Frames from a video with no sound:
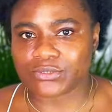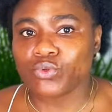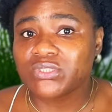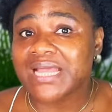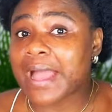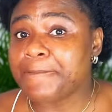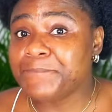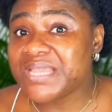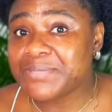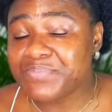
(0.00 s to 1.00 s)
Those are
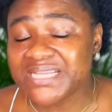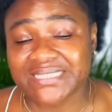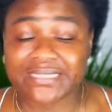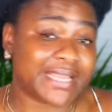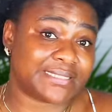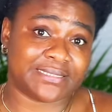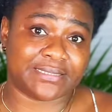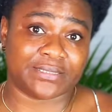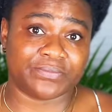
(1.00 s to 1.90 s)
big, big states.